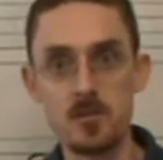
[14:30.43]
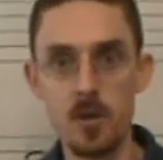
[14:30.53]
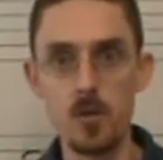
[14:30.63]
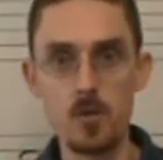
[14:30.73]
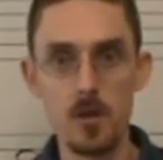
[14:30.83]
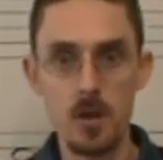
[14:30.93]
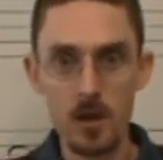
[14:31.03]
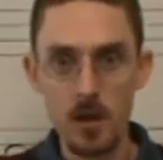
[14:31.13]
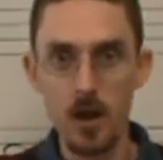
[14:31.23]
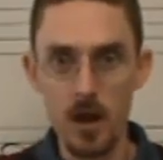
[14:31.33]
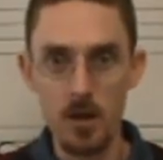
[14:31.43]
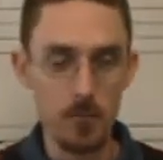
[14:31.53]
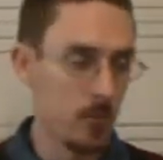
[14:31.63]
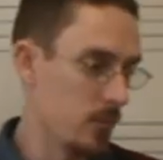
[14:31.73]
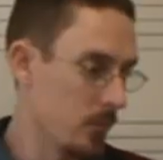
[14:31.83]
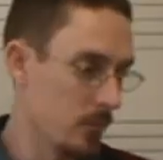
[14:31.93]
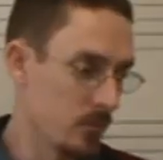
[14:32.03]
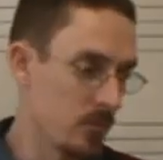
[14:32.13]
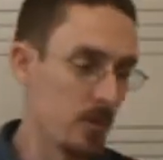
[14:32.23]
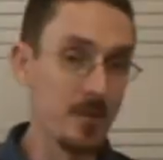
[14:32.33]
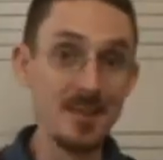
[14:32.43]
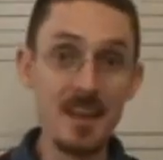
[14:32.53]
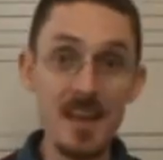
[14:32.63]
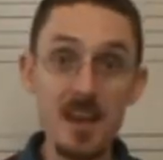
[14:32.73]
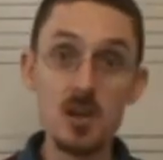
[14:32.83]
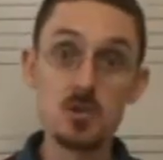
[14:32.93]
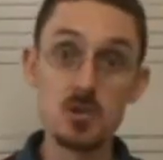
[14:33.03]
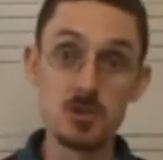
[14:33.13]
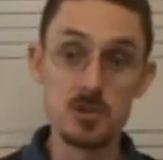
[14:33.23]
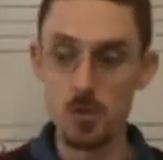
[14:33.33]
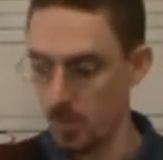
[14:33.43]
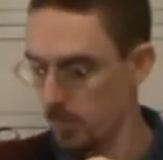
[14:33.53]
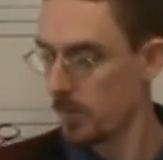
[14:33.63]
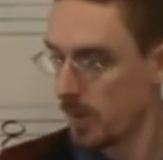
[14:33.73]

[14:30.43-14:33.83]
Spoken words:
tone from le to sol.